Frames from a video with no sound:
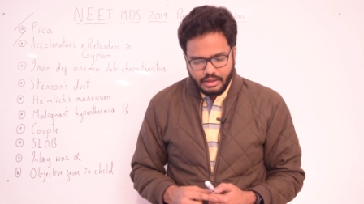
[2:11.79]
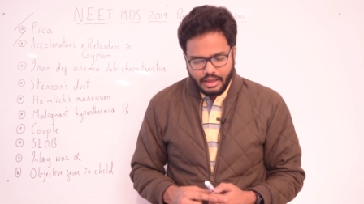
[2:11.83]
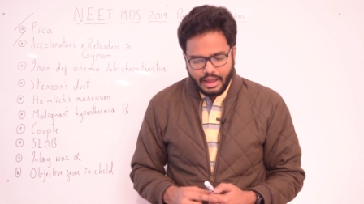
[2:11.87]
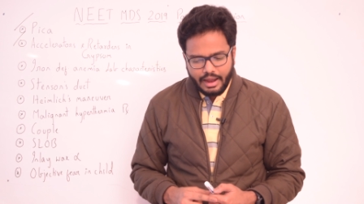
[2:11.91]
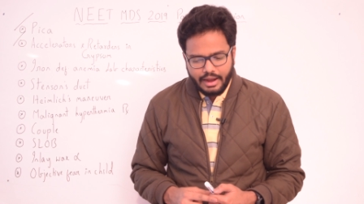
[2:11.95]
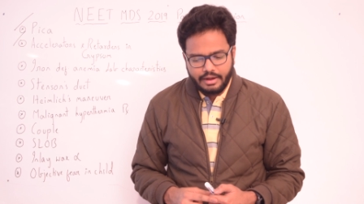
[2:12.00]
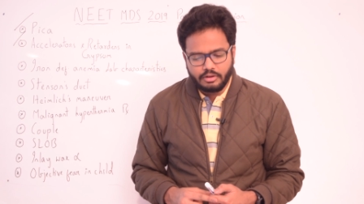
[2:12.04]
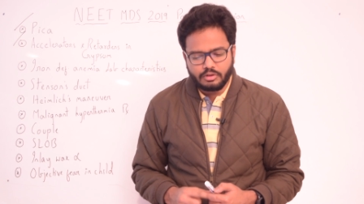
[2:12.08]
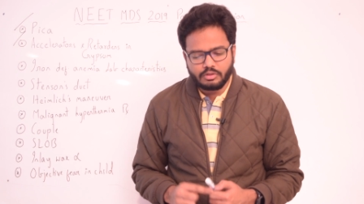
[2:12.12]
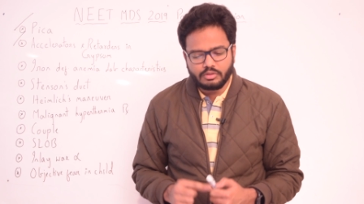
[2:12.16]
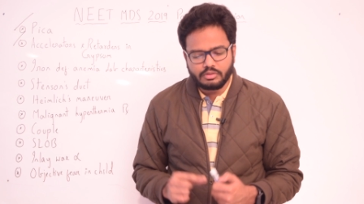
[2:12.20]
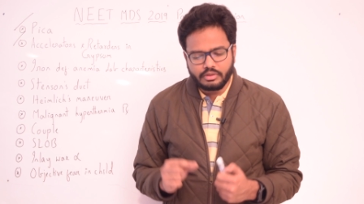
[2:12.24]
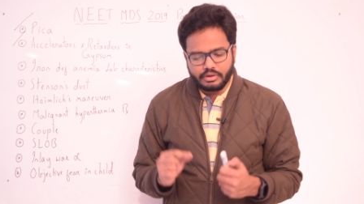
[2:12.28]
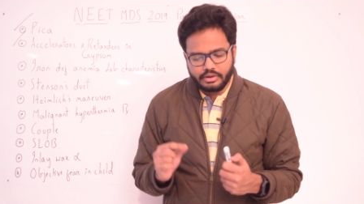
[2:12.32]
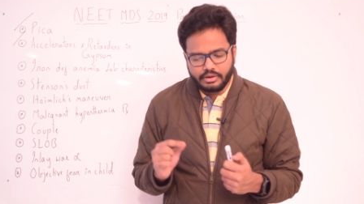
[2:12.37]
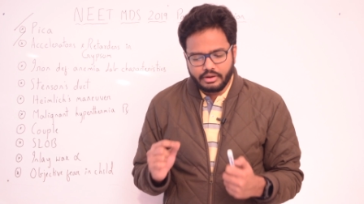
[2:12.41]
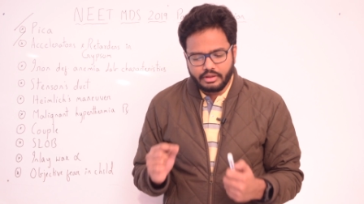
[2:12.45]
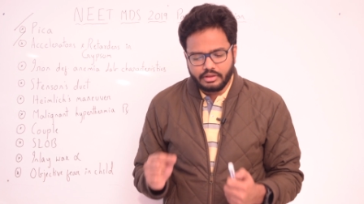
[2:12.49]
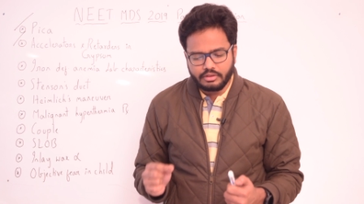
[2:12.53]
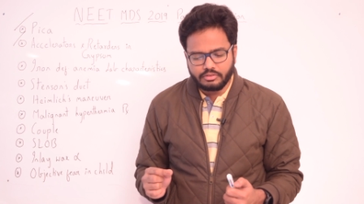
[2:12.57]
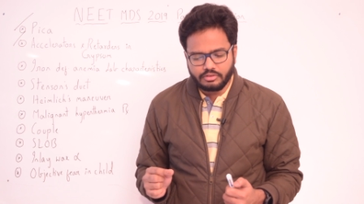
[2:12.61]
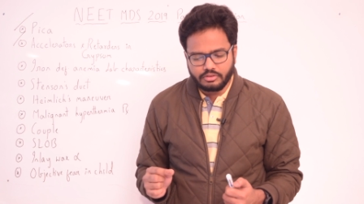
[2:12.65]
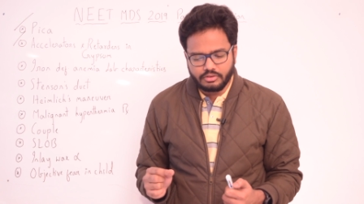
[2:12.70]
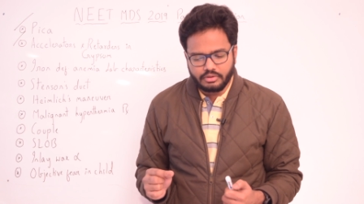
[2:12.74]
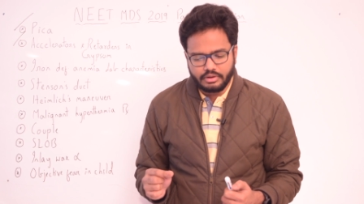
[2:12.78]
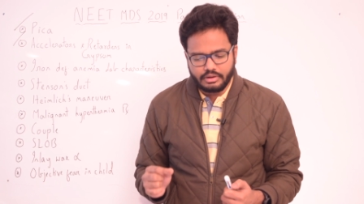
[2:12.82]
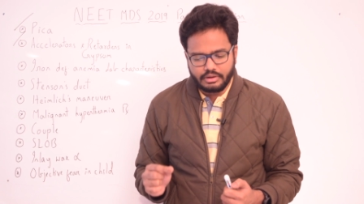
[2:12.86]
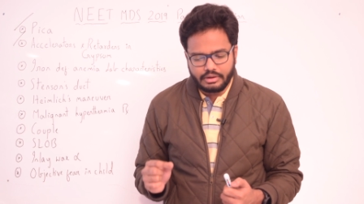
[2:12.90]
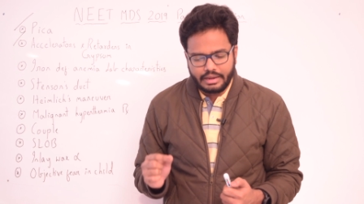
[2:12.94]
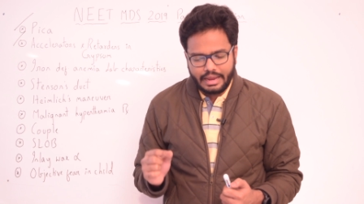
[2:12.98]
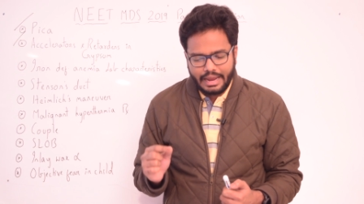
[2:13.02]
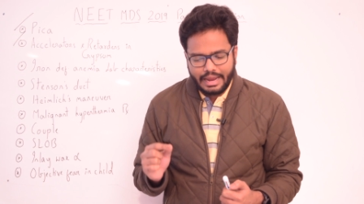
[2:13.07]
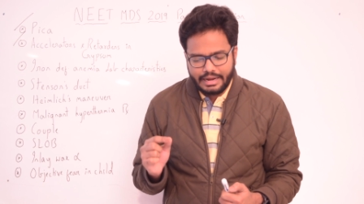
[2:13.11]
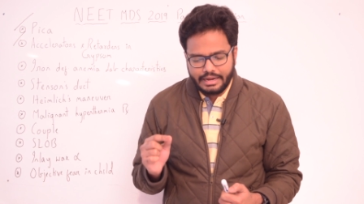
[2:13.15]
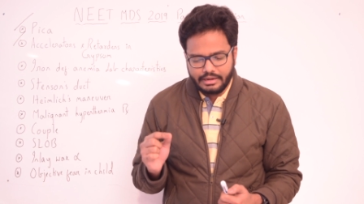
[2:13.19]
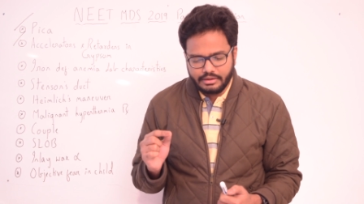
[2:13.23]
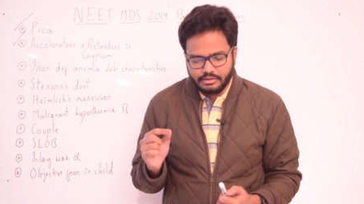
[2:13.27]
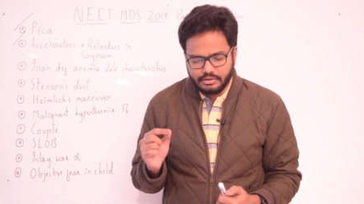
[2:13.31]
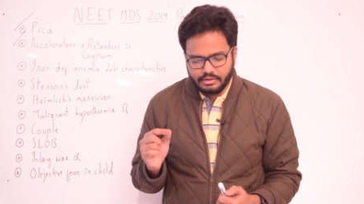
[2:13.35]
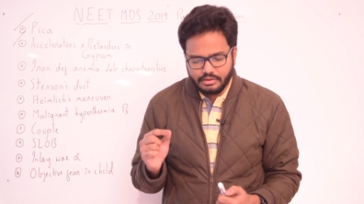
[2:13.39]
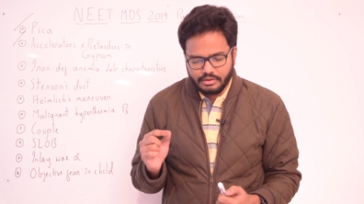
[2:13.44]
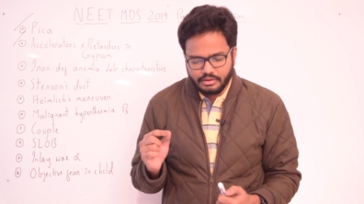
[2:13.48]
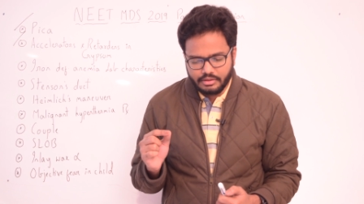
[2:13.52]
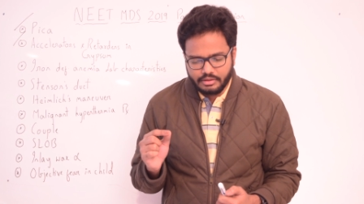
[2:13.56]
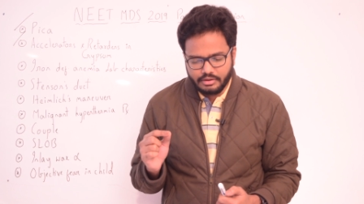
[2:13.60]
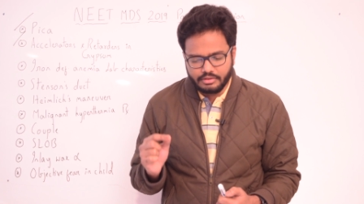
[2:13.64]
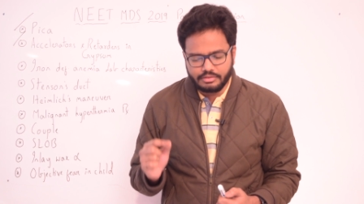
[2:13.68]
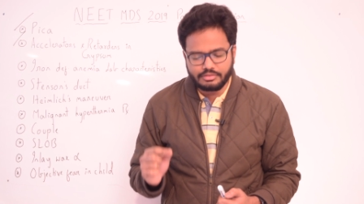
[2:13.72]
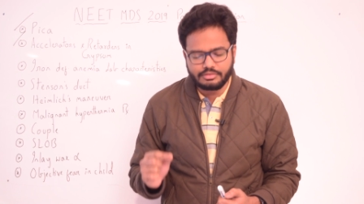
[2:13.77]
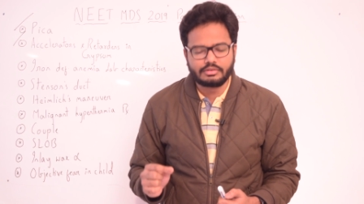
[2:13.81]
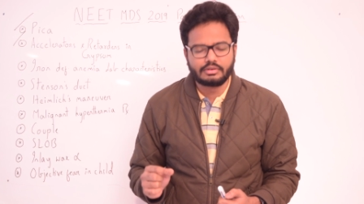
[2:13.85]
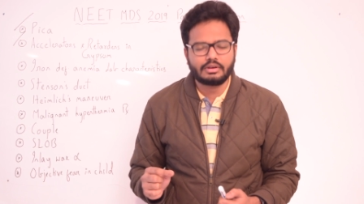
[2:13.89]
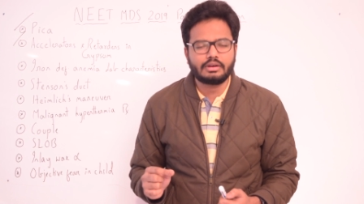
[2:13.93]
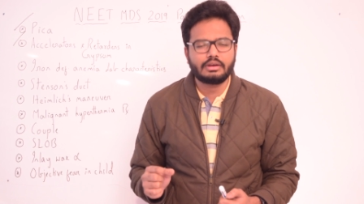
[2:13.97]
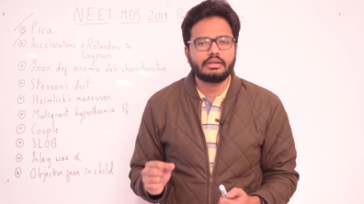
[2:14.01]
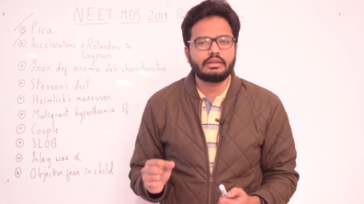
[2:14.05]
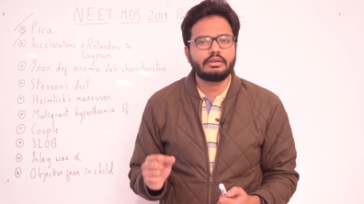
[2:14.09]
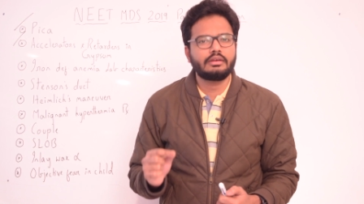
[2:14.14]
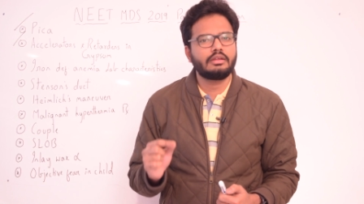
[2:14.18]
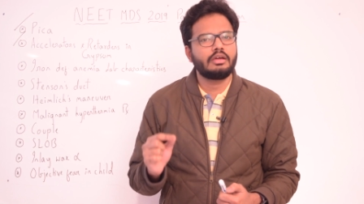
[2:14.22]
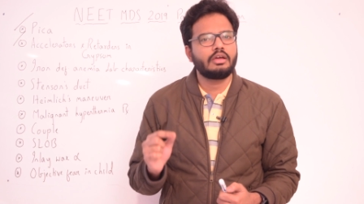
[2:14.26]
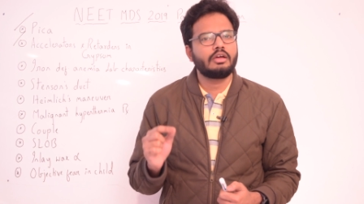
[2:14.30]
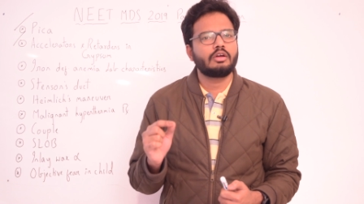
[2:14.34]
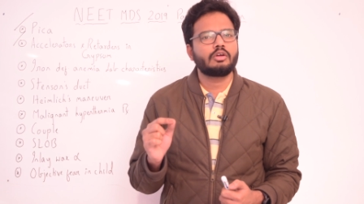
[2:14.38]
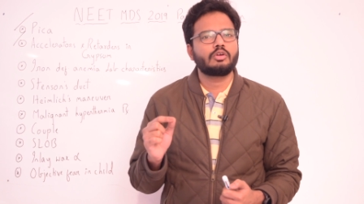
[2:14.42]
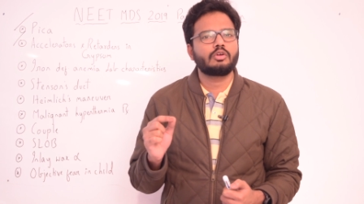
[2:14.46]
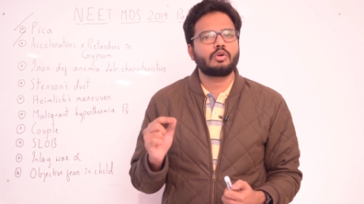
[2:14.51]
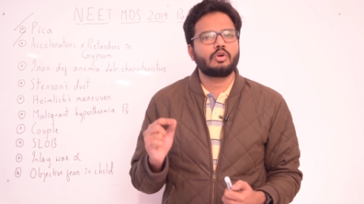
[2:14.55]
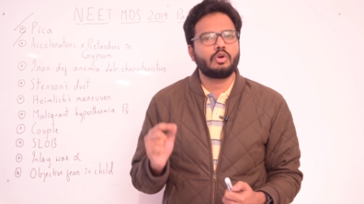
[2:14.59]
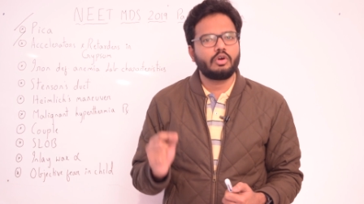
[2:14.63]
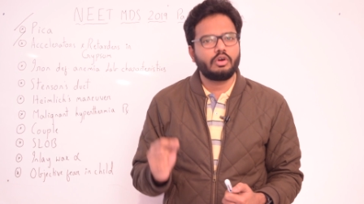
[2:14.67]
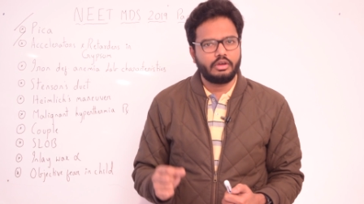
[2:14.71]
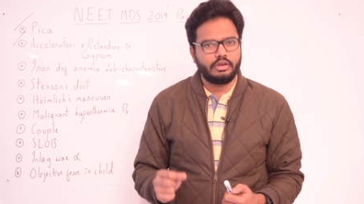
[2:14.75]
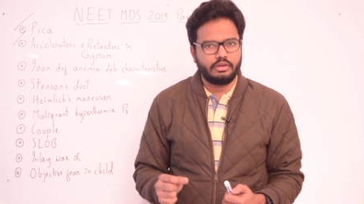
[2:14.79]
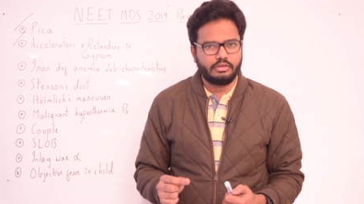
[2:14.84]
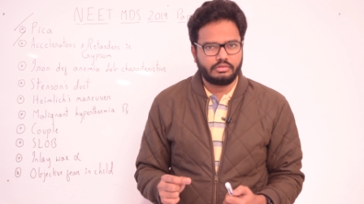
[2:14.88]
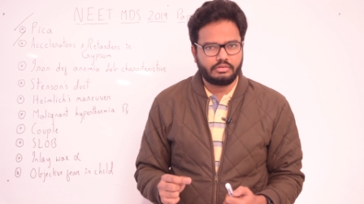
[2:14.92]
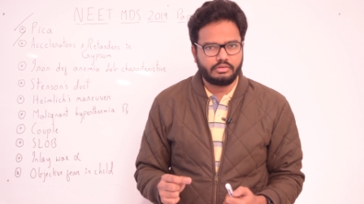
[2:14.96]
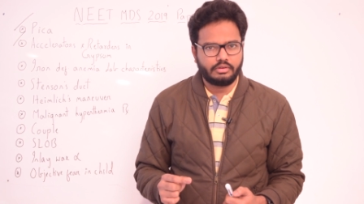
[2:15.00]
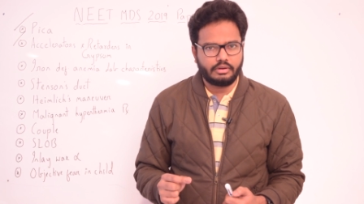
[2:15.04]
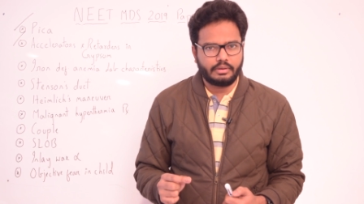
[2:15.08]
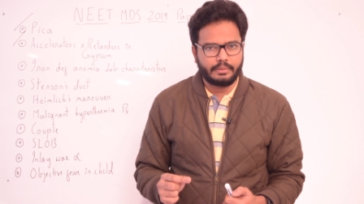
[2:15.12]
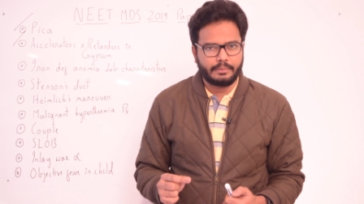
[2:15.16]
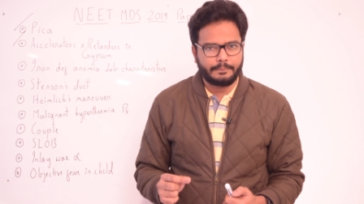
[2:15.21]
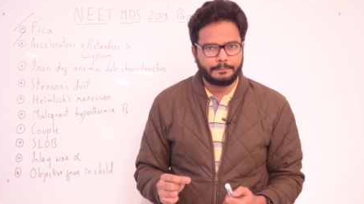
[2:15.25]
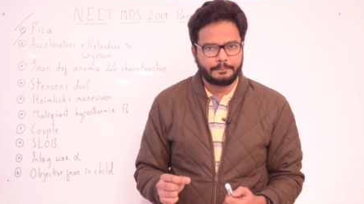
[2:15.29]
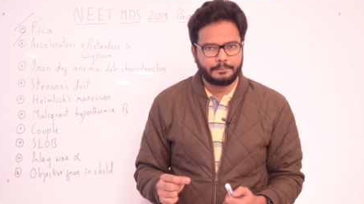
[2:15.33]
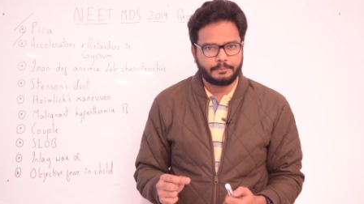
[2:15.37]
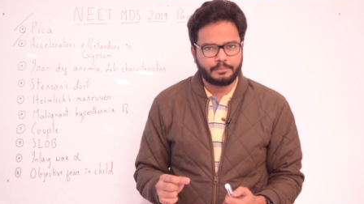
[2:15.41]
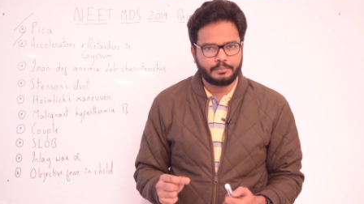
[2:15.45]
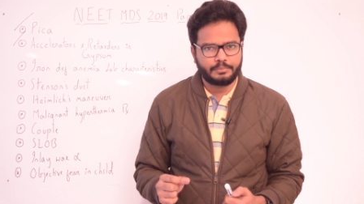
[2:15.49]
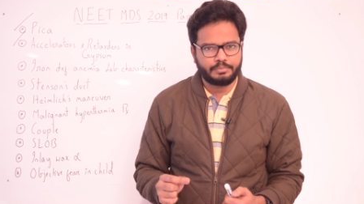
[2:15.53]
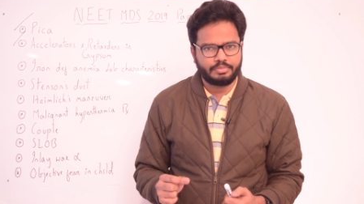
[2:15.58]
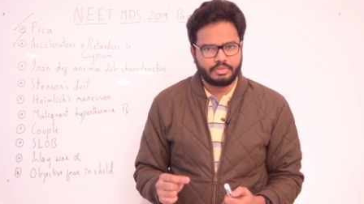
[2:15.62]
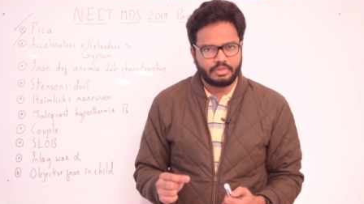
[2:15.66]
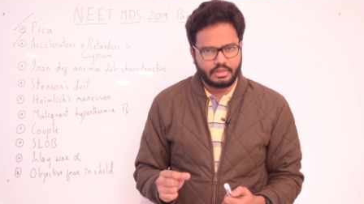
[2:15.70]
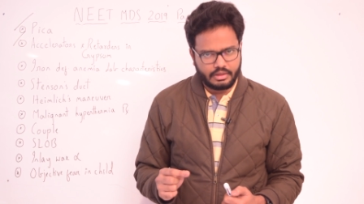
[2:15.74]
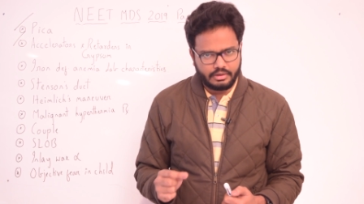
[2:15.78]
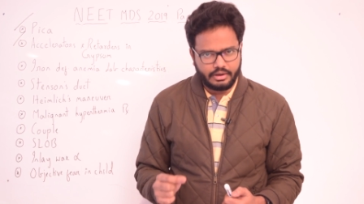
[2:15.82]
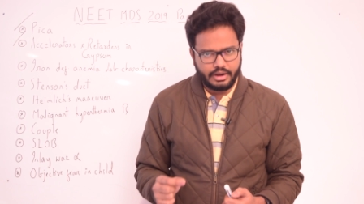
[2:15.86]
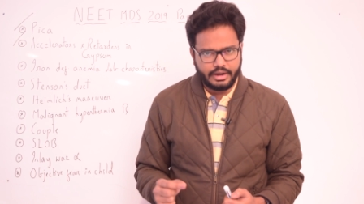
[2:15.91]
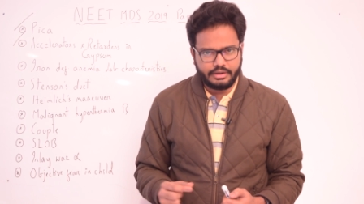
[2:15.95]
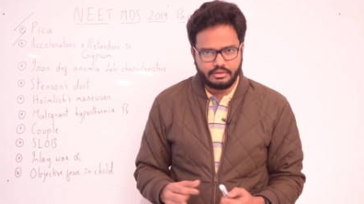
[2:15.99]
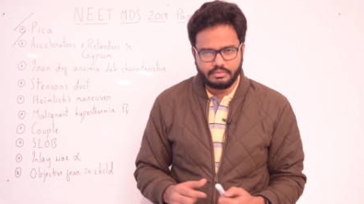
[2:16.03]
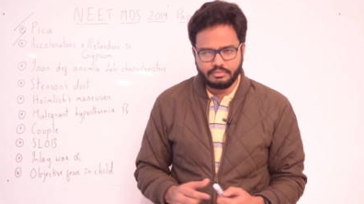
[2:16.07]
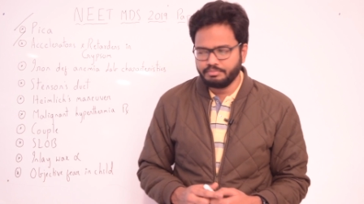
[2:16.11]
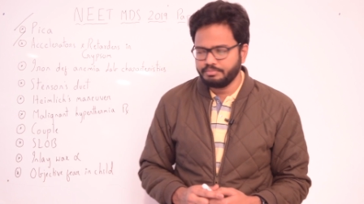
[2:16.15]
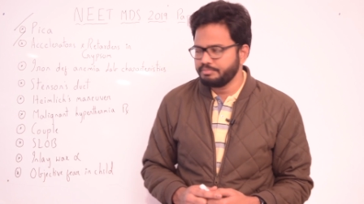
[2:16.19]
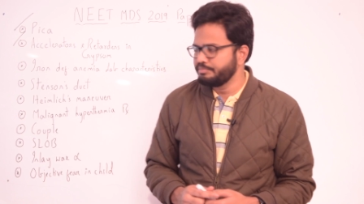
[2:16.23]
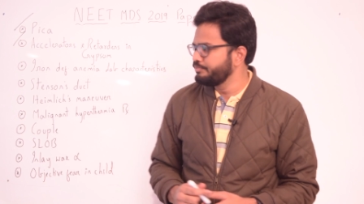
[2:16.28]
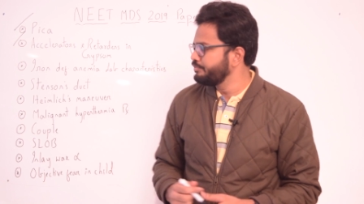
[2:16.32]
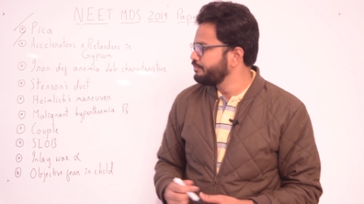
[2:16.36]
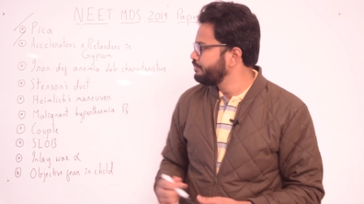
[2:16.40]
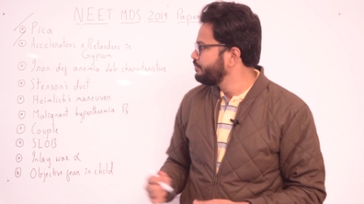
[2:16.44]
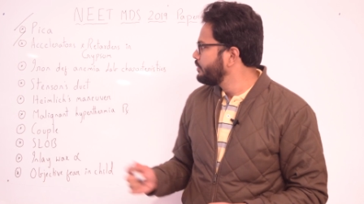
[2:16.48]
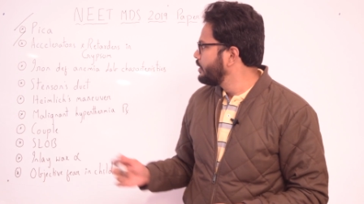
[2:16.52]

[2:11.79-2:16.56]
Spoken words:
and to the reduction in intercrystalline cohesion. Right?